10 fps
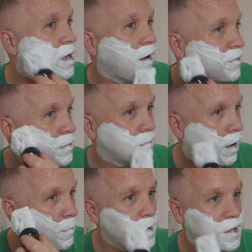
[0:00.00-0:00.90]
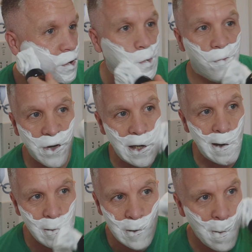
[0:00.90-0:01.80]
I miss doing
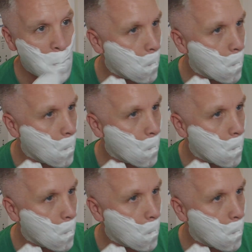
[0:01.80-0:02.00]
videos.